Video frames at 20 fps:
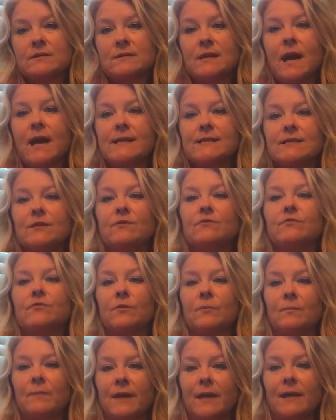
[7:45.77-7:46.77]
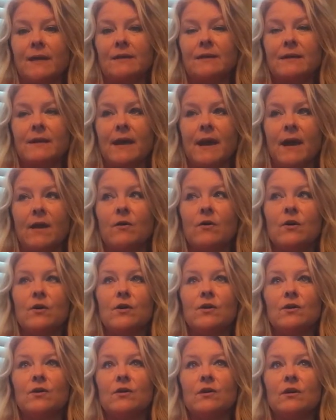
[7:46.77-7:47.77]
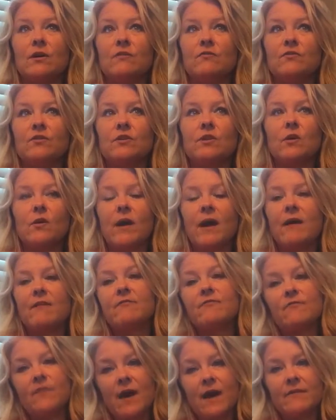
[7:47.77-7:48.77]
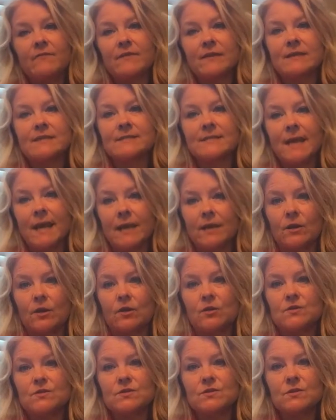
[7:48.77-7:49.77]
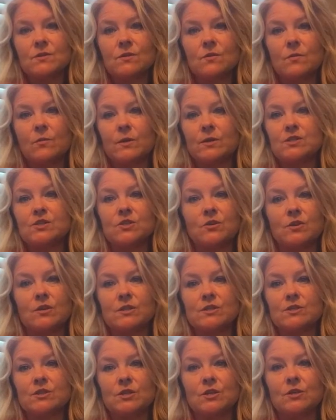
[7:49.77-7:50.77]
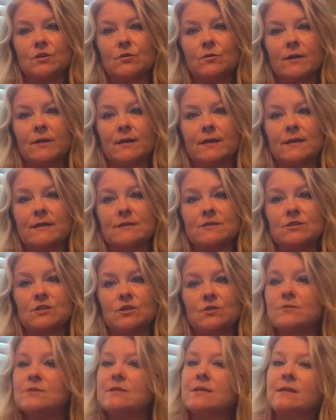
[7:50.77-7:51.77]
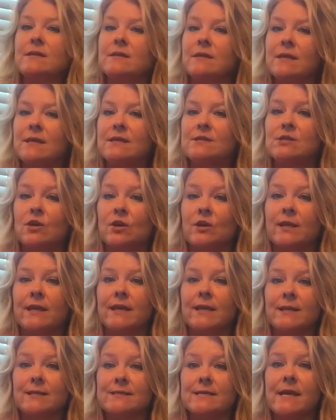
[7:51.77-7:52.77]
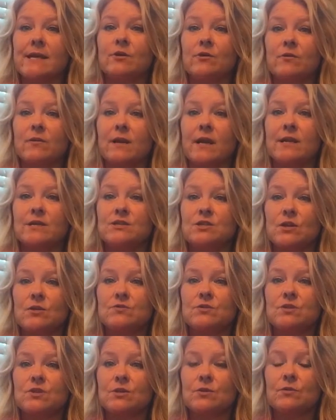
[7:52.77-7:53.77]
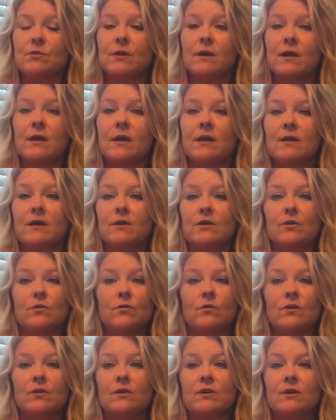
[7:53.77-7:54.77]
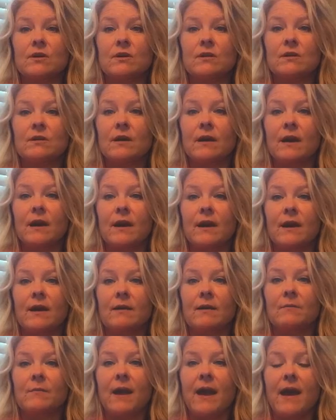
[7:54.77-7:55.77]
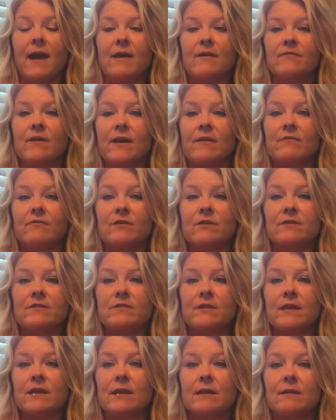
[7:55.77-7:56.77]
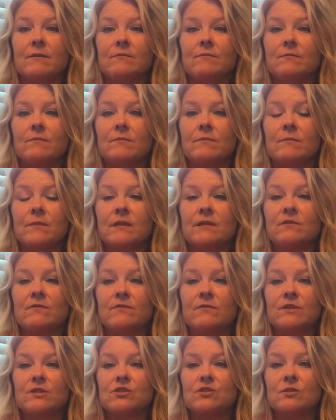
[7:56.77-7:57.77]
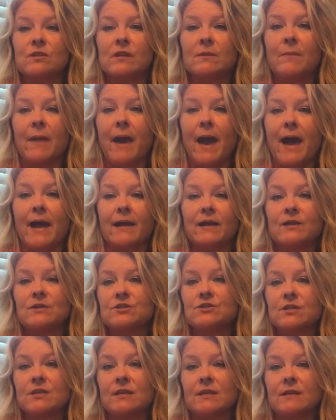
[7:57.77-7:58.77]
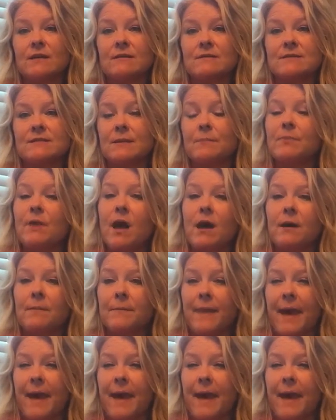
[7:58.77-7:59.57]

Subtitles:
ideal for me. Now, if you don't have 5 containers, what you could do is using the turkey container that I showed you, you could have everything individually packaged in Ziploc